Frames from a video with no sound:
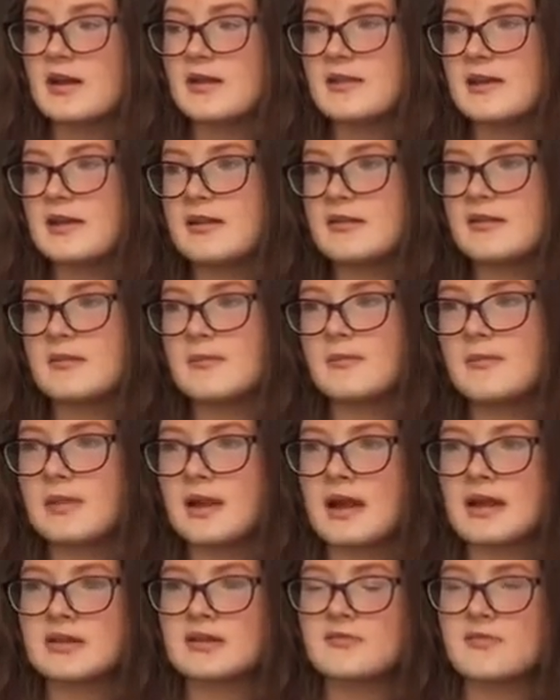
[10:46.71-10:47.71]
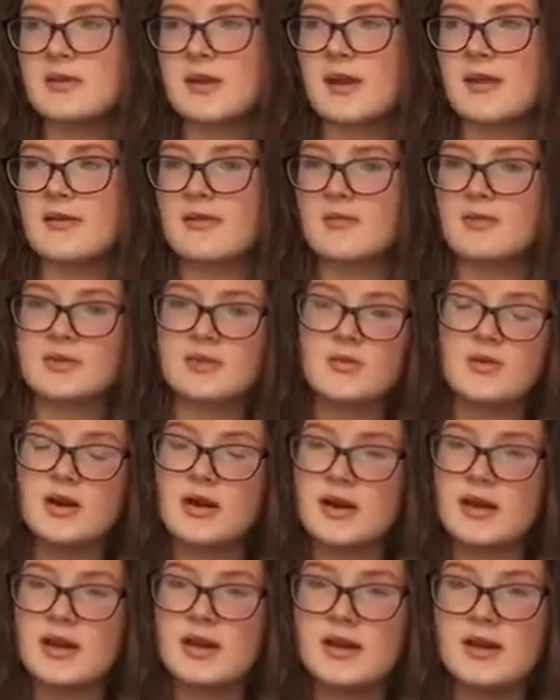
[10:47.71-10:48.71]
and then my last video they wasn't
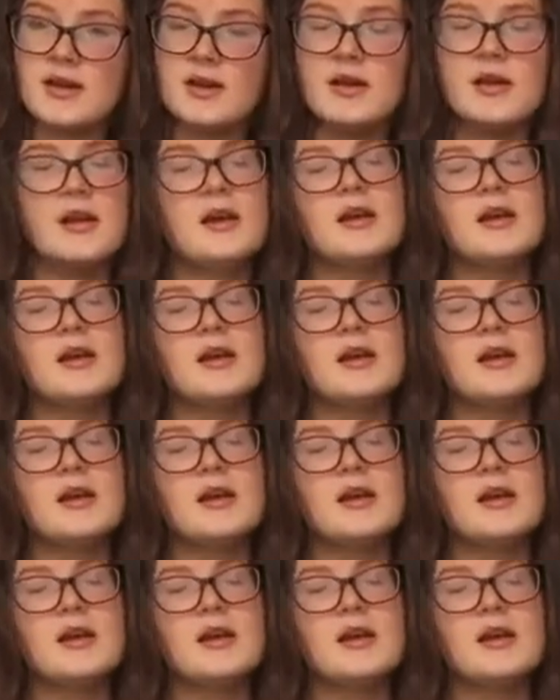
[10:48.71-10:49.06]
working,